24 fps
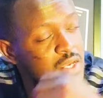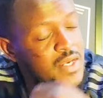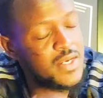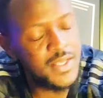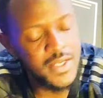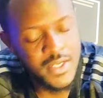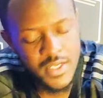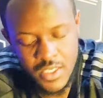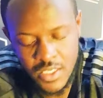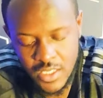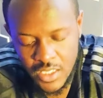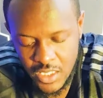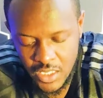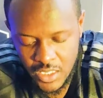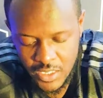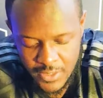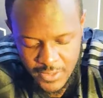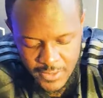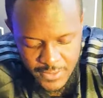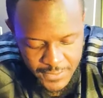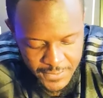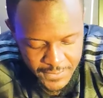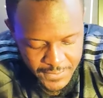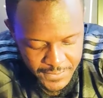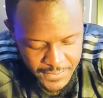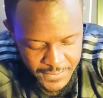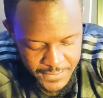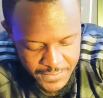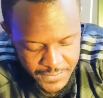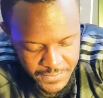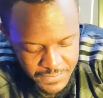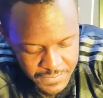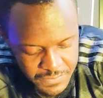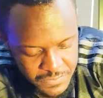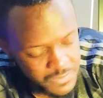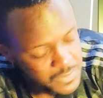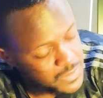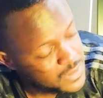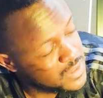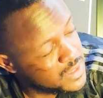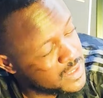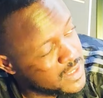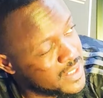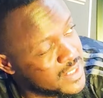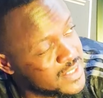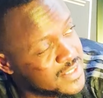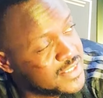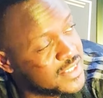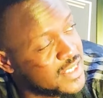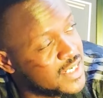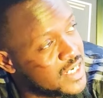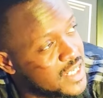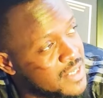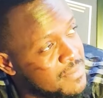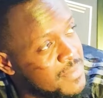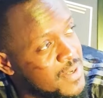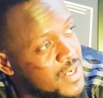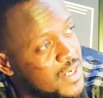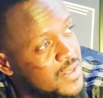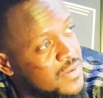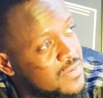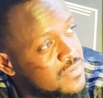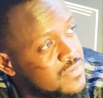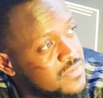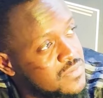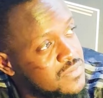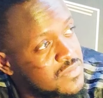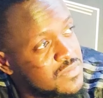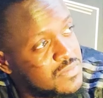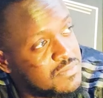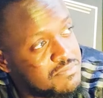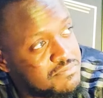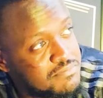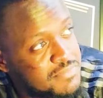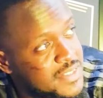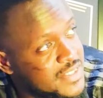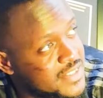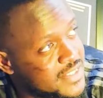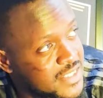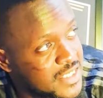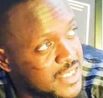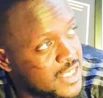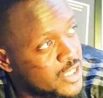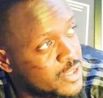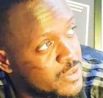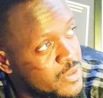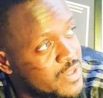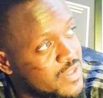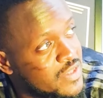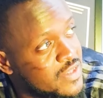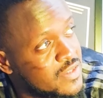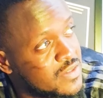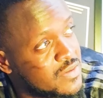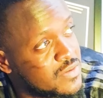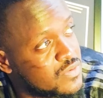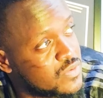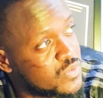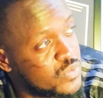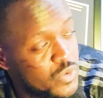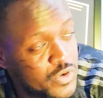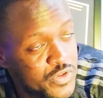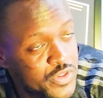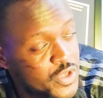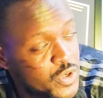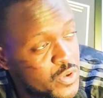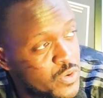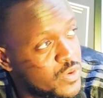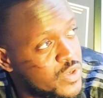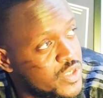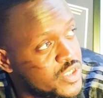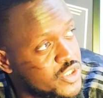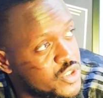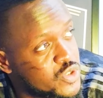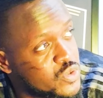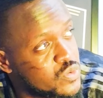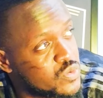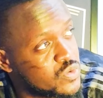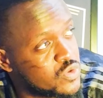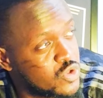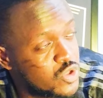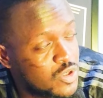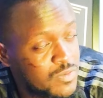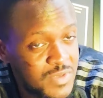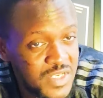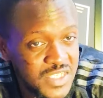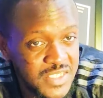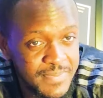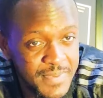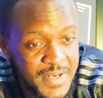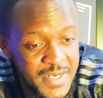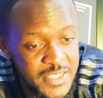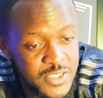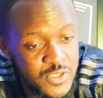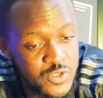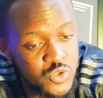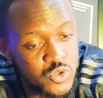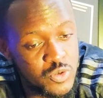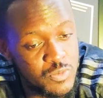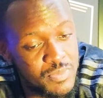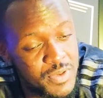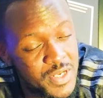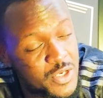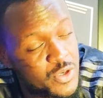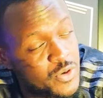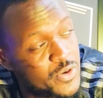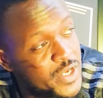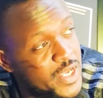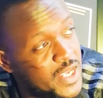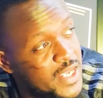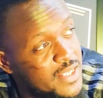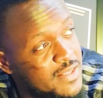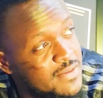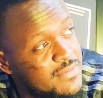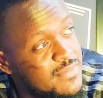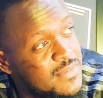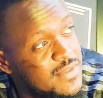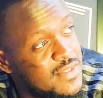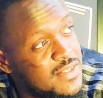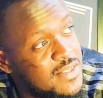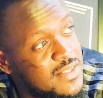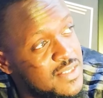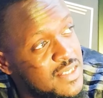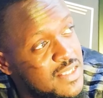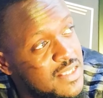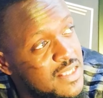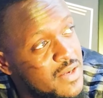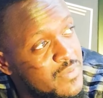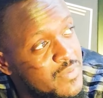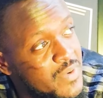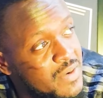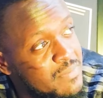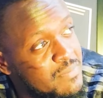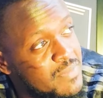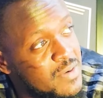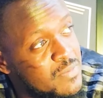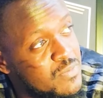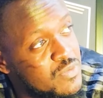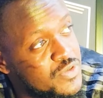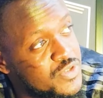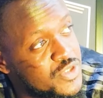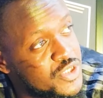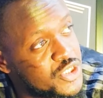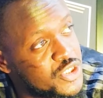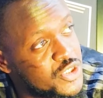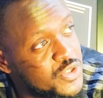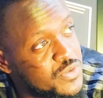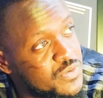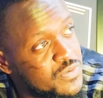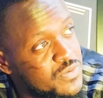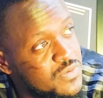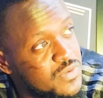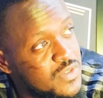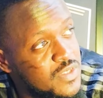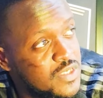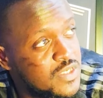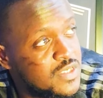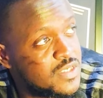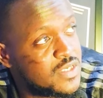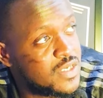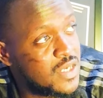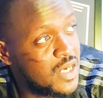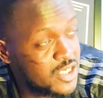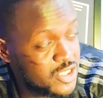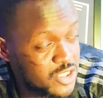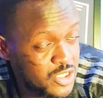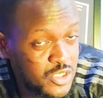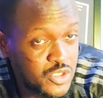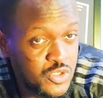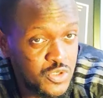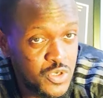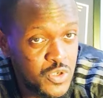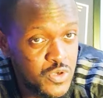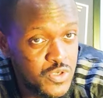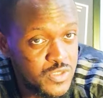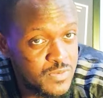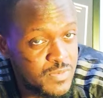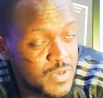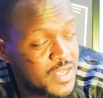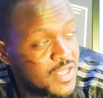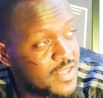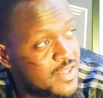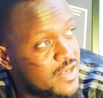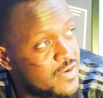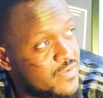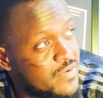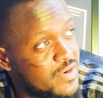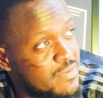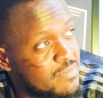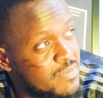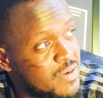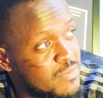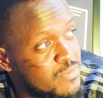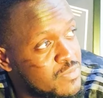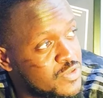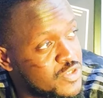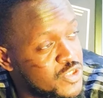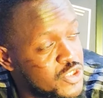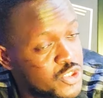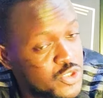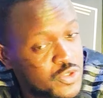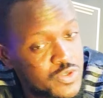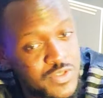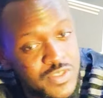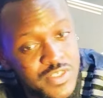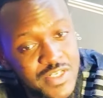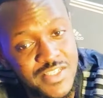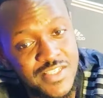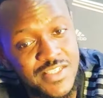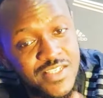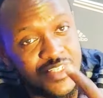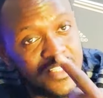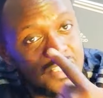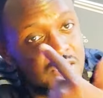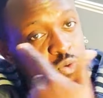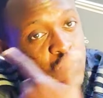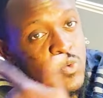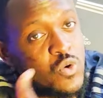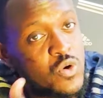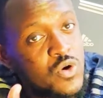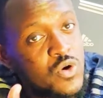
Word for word: and uh, and Saliba basically doing what they always do. Thomas Partey also played okay in the right back position. Actually, today was playing that right back position just as he